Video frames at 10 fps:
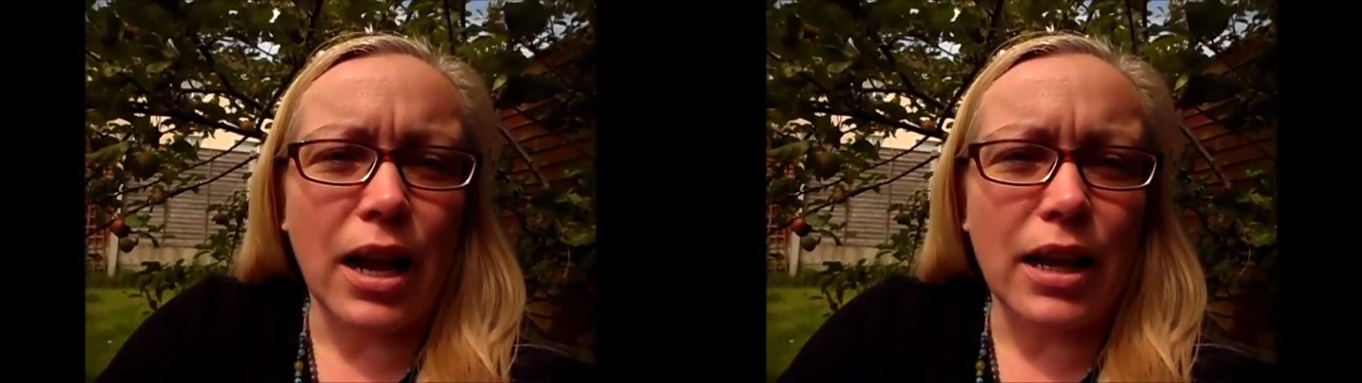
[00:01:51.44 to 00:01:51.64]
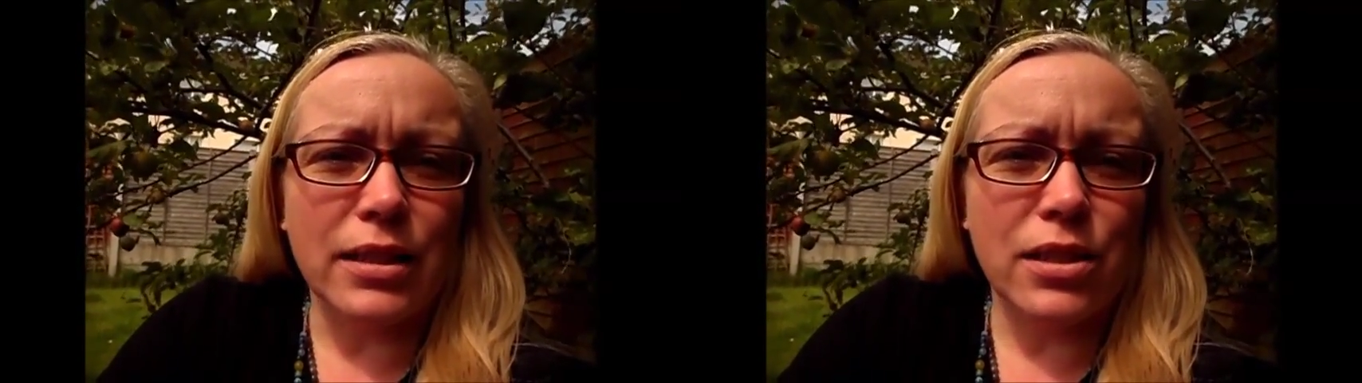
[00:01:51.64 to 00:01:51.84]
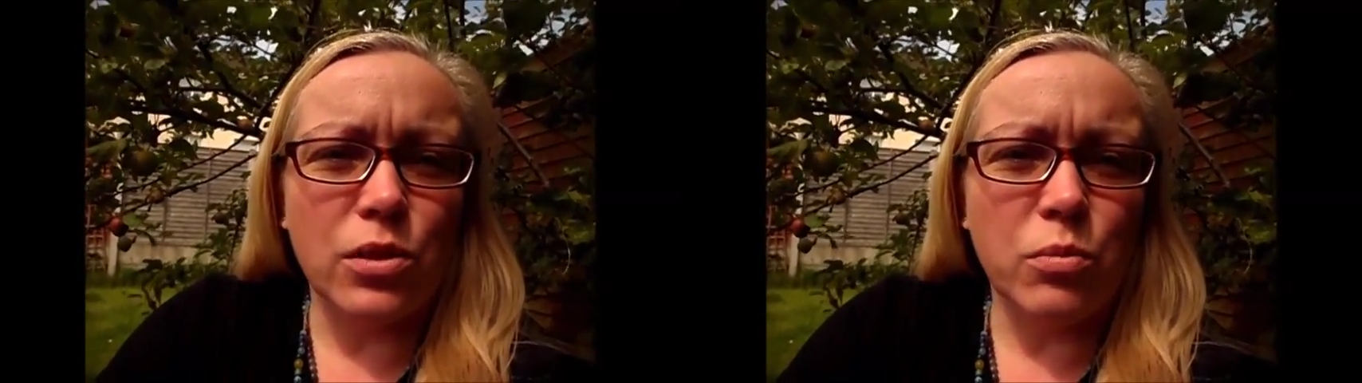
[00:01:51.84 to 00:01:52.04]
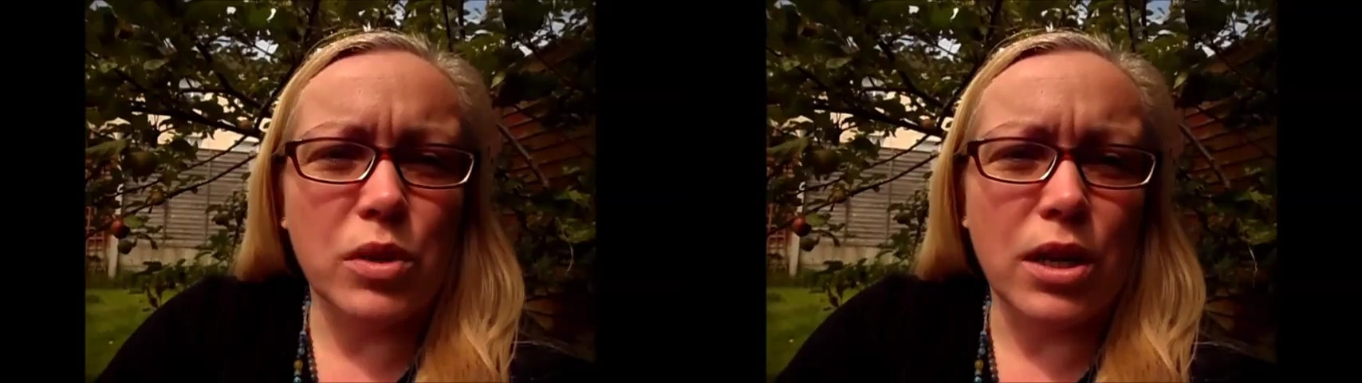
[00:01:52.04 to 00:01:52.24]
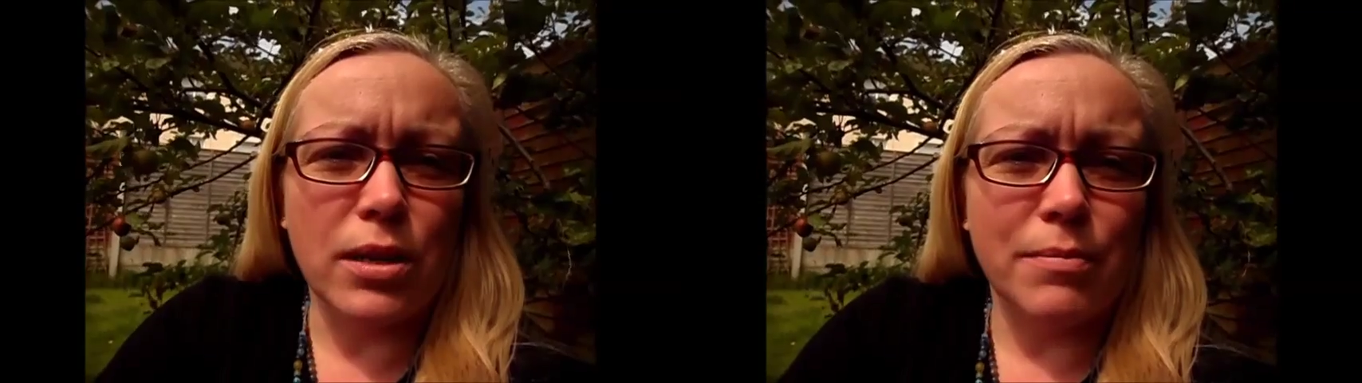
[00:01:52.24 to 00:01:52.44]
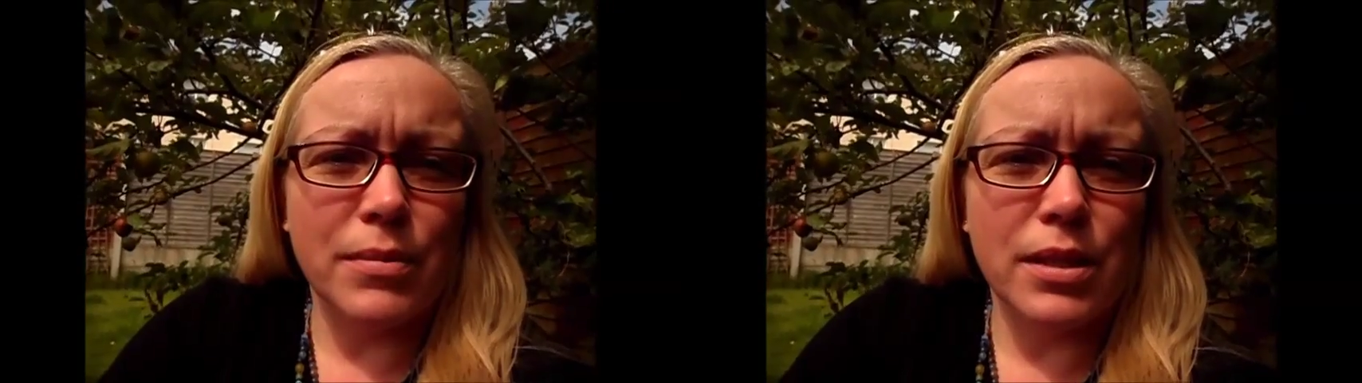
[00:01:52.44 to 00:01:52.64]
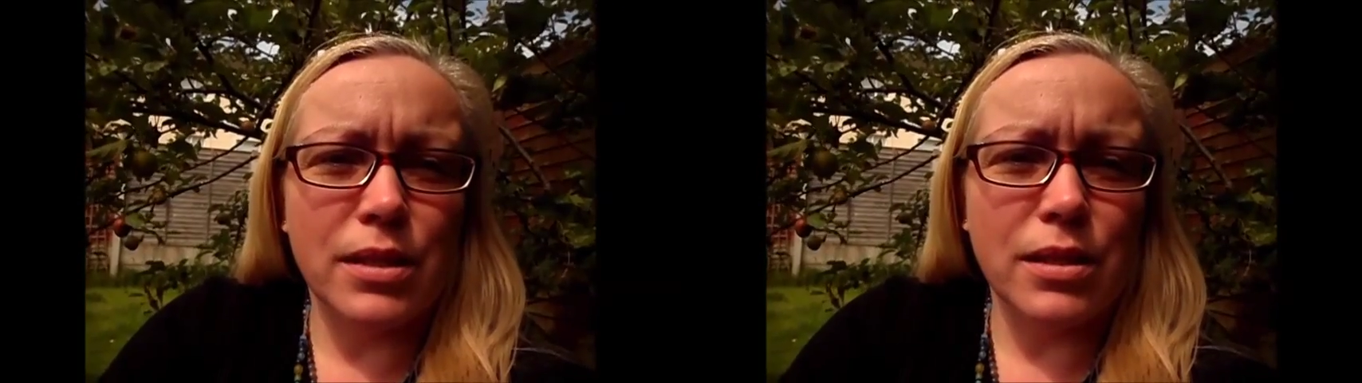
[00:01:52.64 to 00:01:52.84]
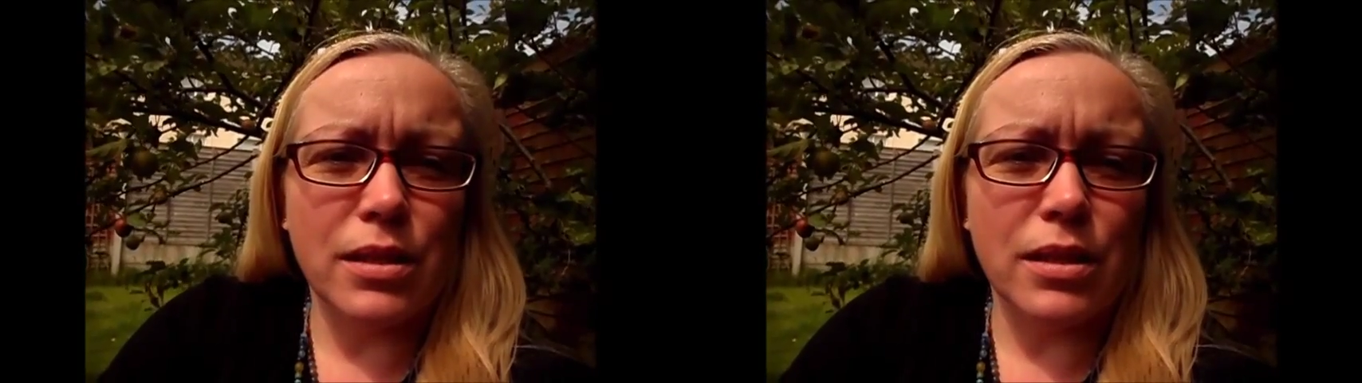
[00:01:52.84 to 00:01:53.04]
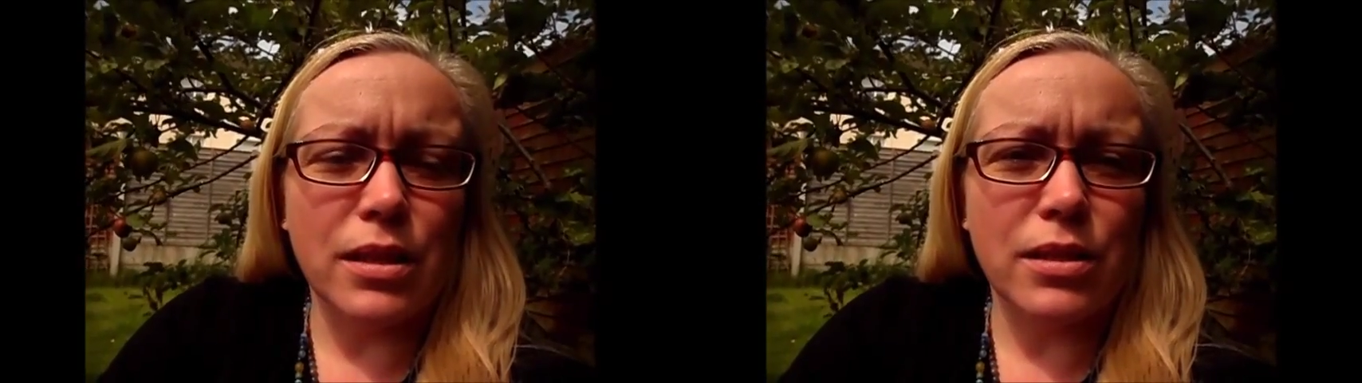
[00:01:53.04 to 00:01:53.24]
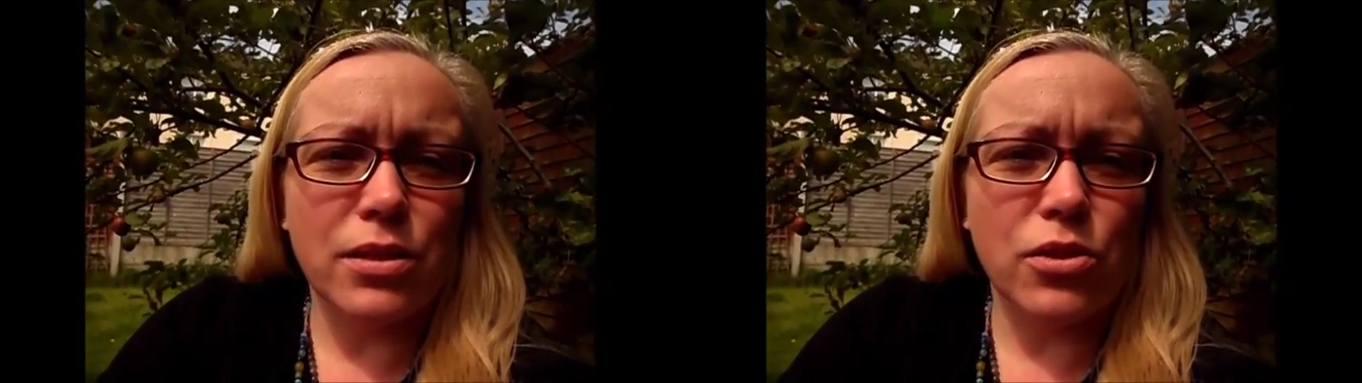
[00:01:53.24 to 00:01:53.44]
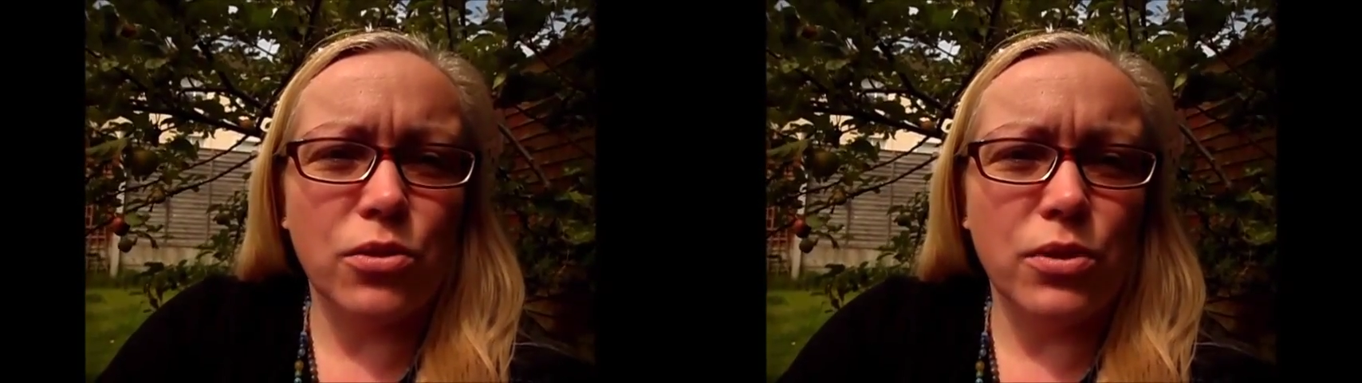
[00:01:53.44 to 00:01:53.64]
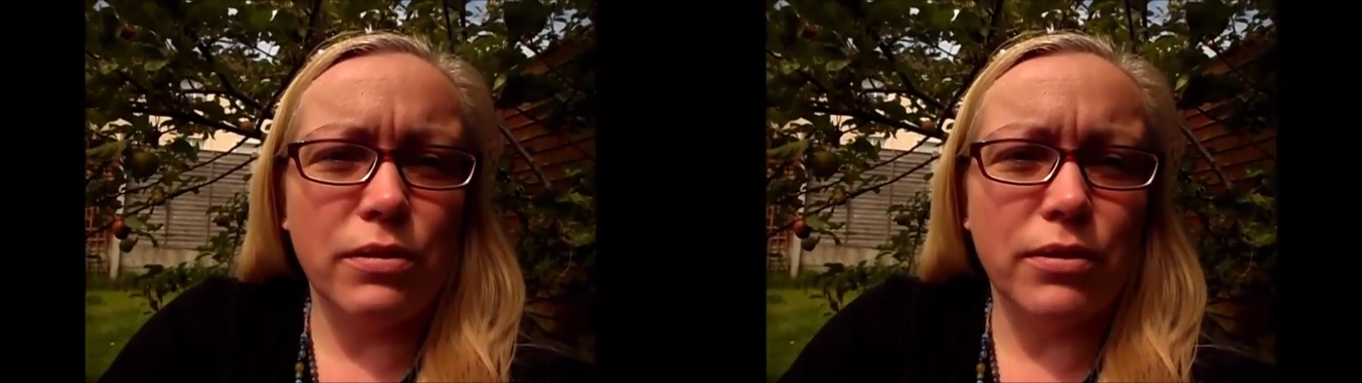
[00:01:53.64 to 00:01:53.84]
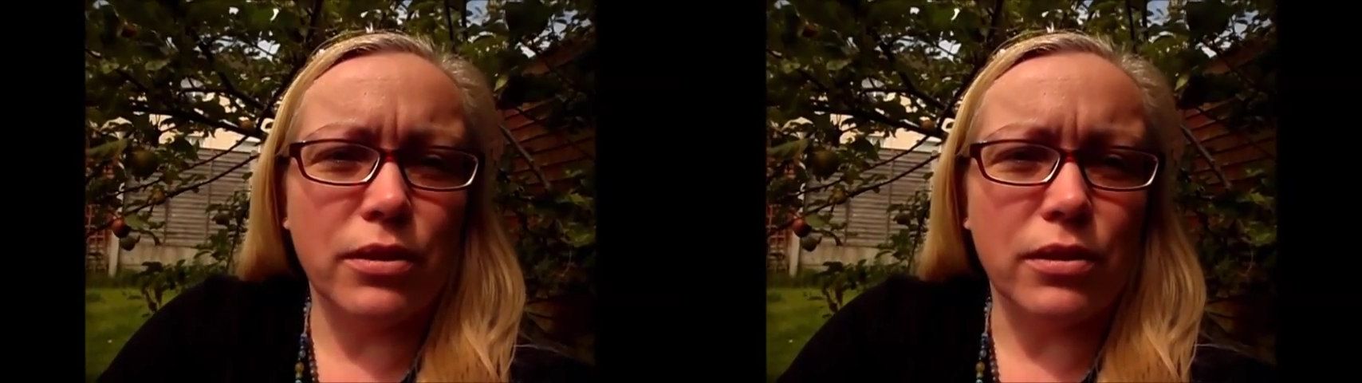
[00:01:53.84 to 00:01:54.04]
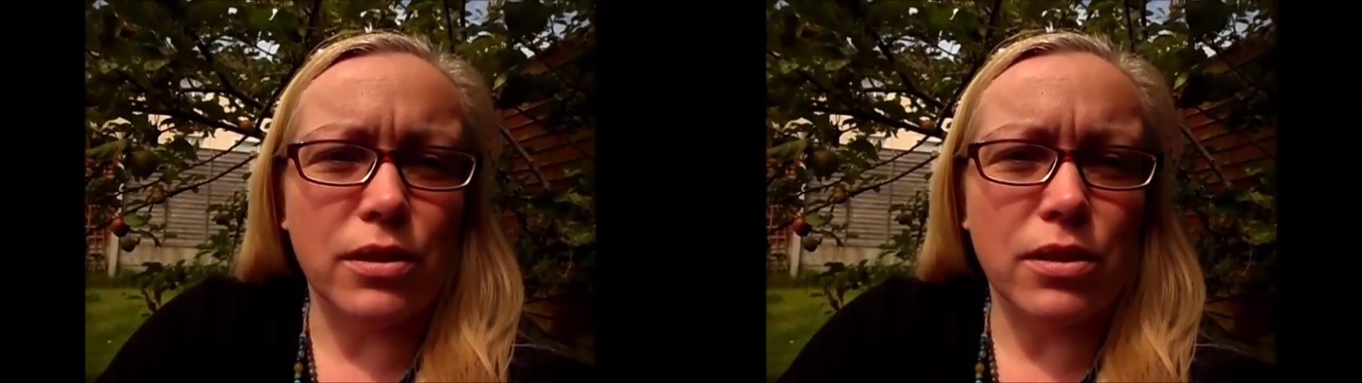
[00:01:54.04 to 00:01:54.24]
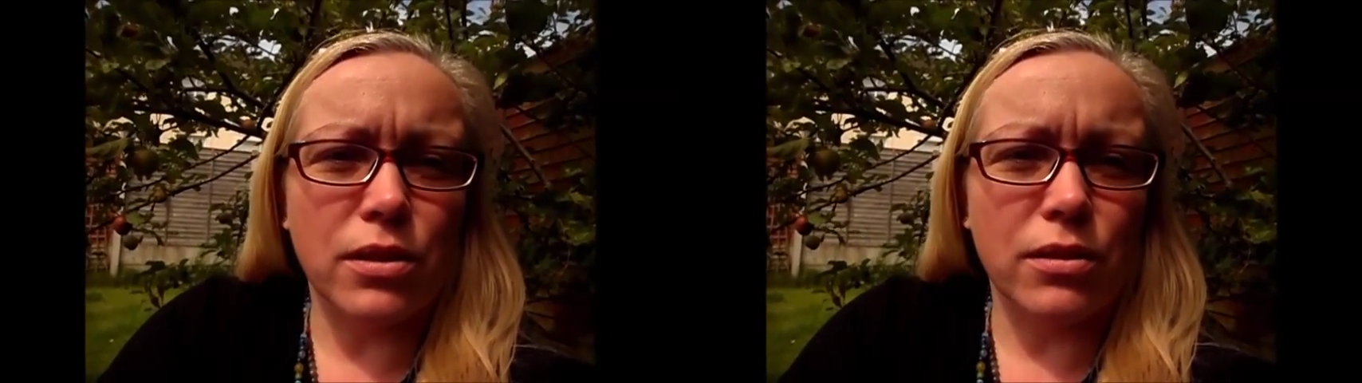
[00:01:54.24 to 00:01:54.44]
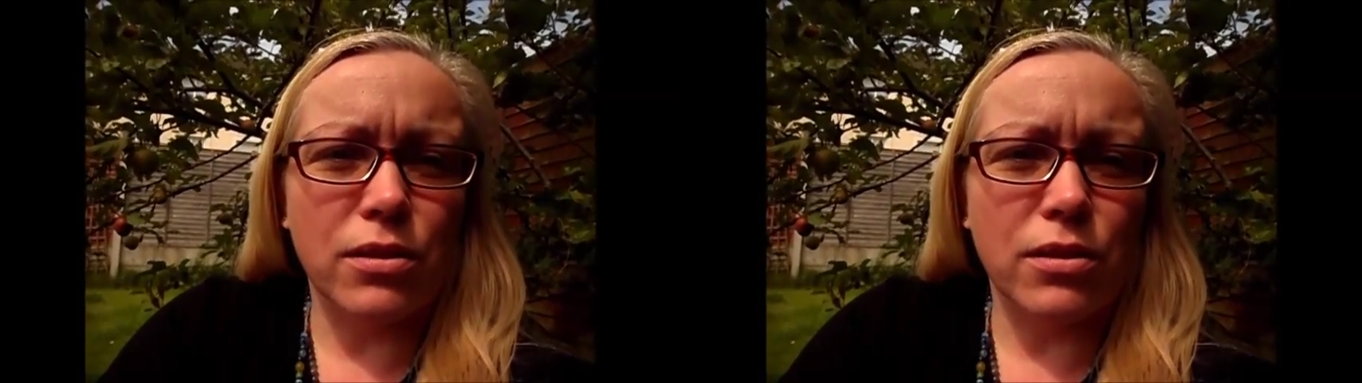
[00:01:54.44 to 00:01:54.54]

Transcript: And sometimes it's too difficult